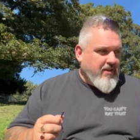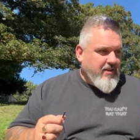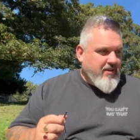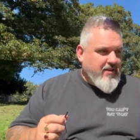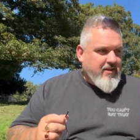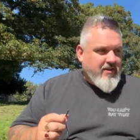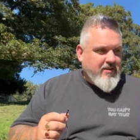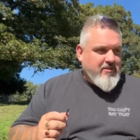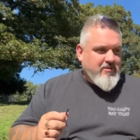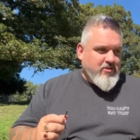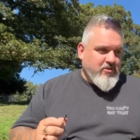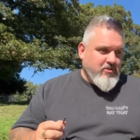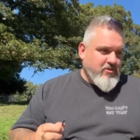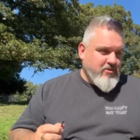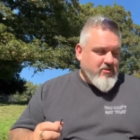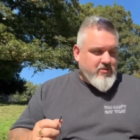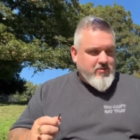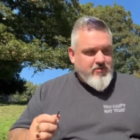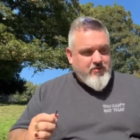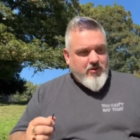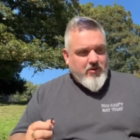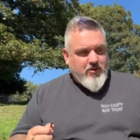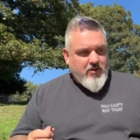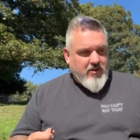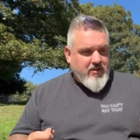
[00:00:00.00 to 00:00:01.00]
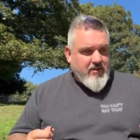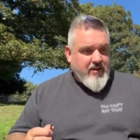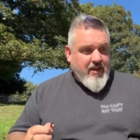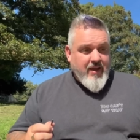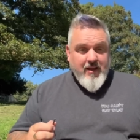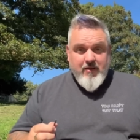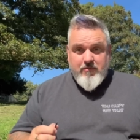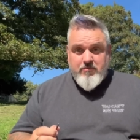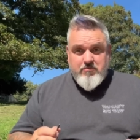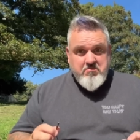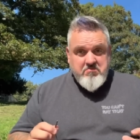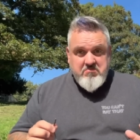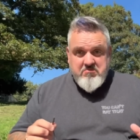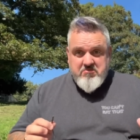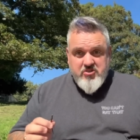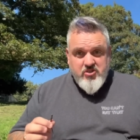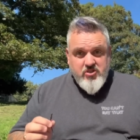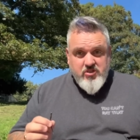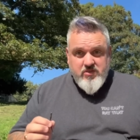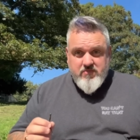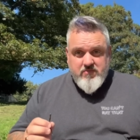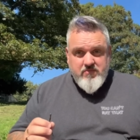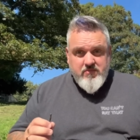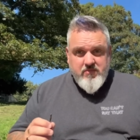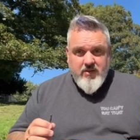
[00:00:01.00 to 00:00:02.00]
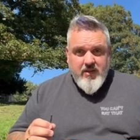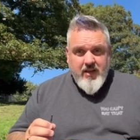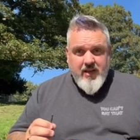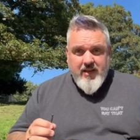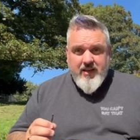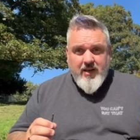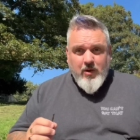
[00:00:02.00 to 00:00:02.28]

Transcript: and just toddled out, just like